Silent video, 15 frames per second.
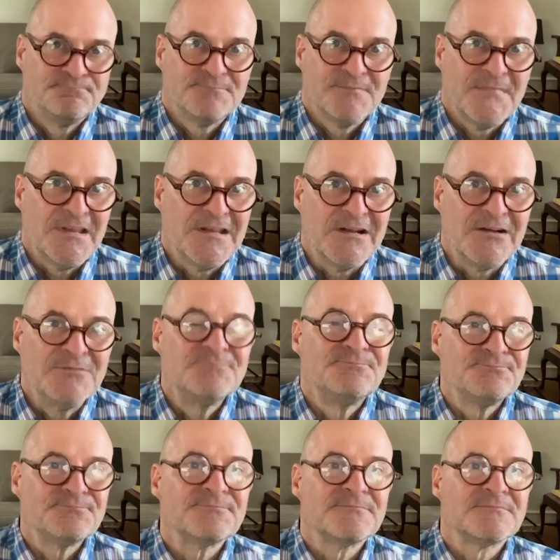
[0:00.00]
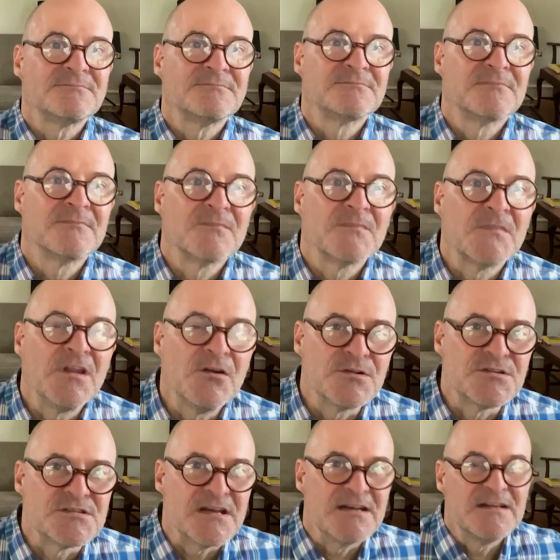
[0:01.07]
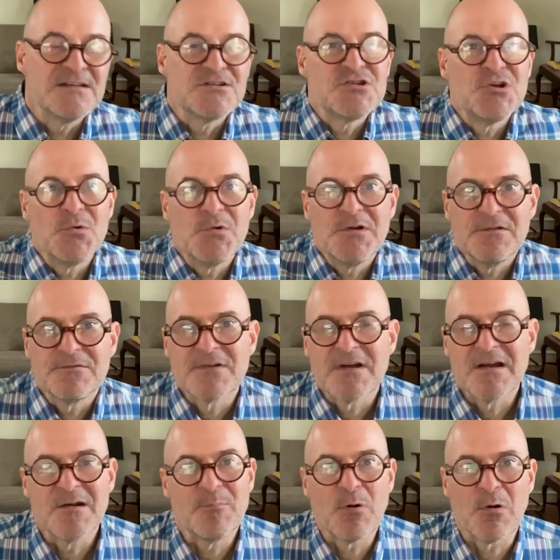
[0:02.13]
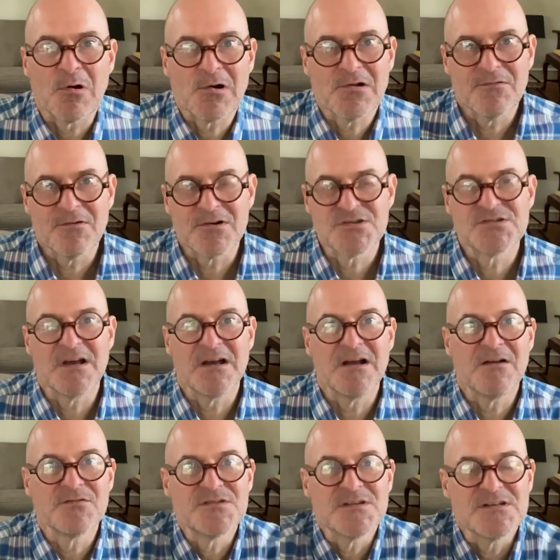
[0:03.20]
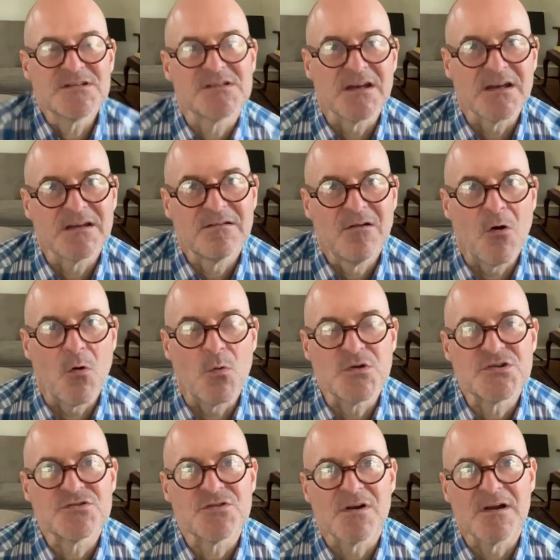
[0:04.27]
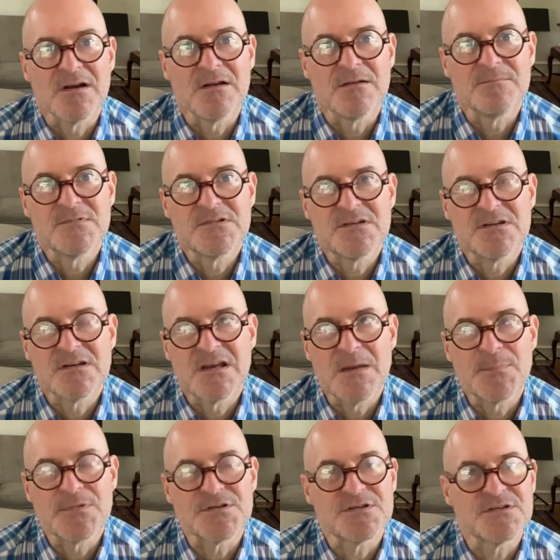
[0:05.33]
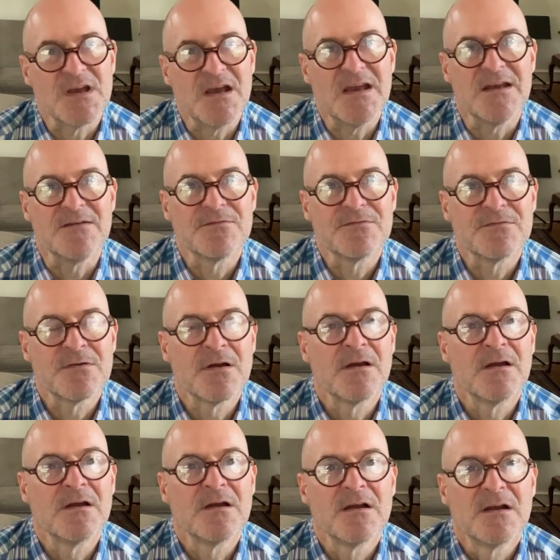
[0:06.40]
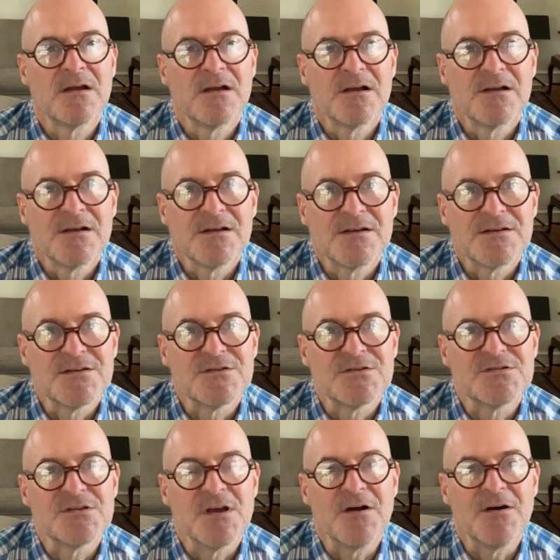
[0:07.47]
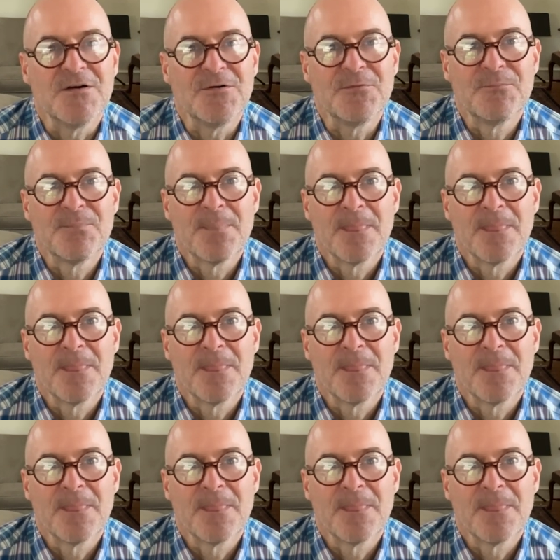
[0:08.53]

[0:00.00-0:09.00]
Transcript: You know, it's that intuitive kind of part of ourselves. It's like always trying to keep us safe. So